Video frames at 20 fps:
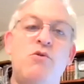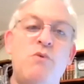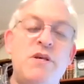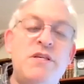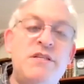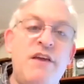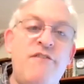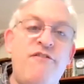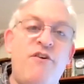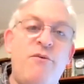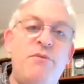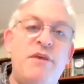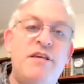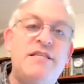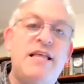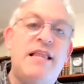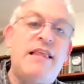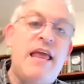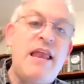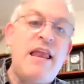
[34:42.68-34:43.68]
So we see from
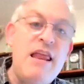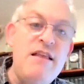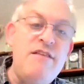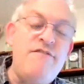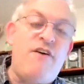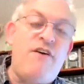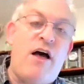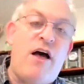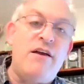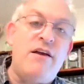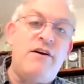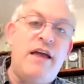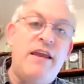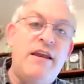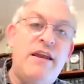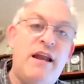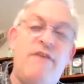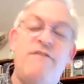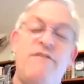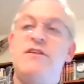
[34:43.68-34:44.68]
this that they didn't
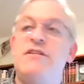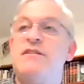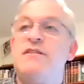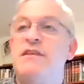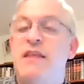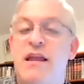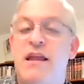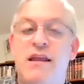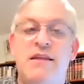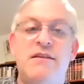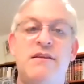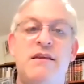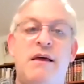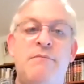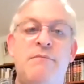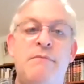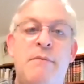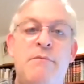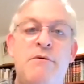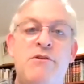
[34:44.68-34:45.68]
violate it. Obviously, they didn't.
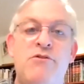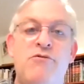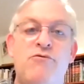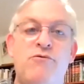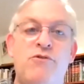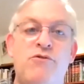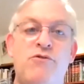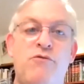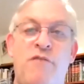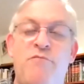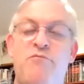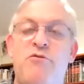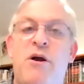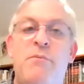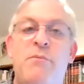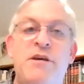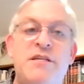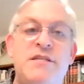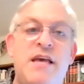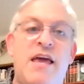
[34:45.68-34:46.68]
Uh, maybe the, the Rav
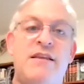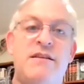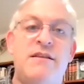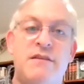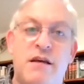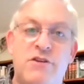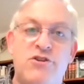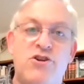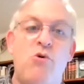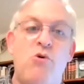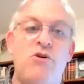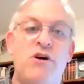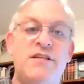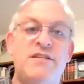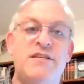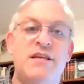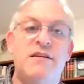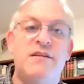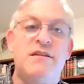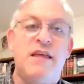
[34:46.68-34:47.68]
probably said, uh, "Don't
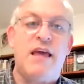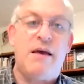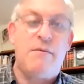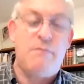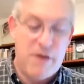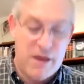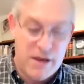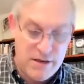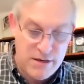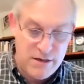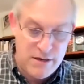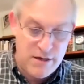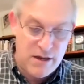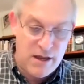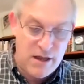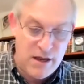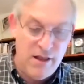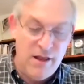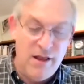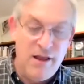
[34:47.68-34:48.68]
listen to them." And
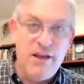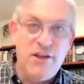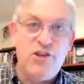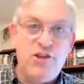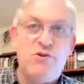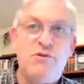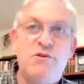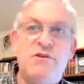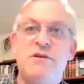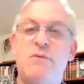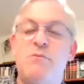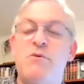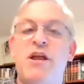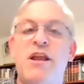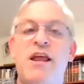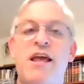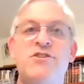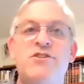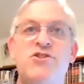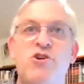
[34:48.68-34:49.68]
uh, you,
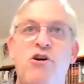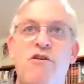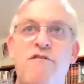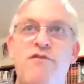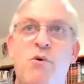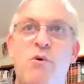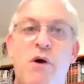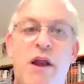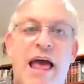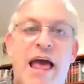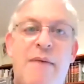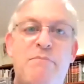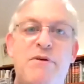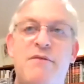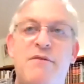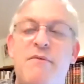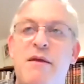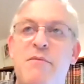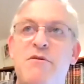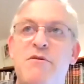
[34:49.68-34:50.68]
someone can ask Tova what
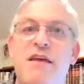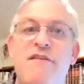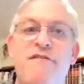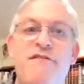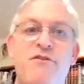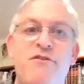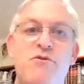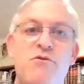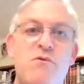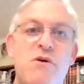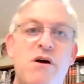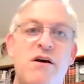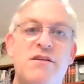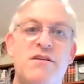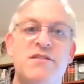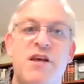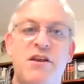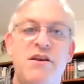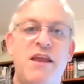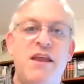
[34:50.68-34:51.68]
happened. Maybe they flew
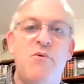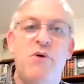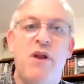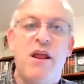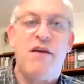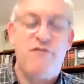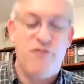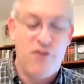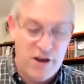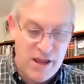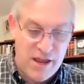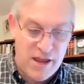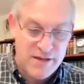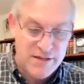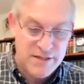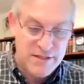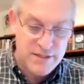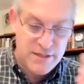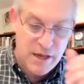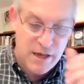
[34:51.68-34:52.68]
uh, Sunday, whatever it
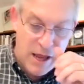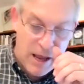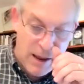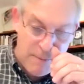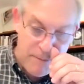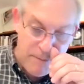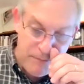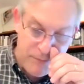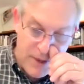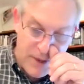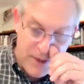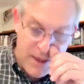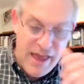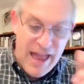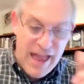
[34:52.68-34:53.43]
is. Uh,